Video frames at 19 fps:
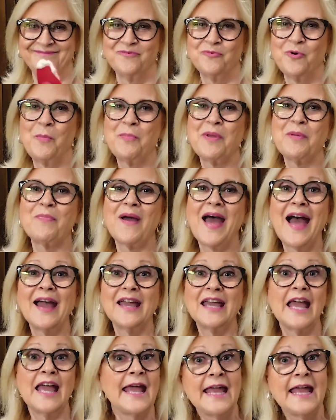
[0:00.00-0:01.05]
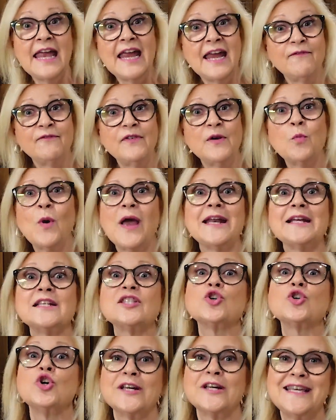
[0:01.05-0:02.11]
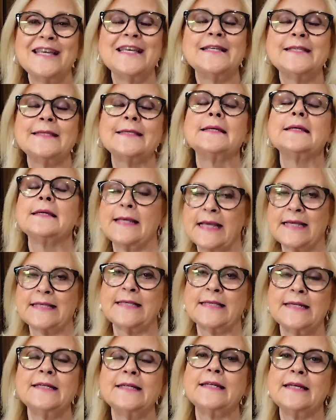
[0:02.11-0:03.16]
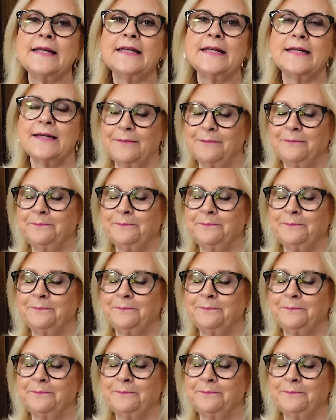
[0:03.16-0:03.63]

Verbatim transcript: We'll be back if and when it's cookies. Yes, indeed.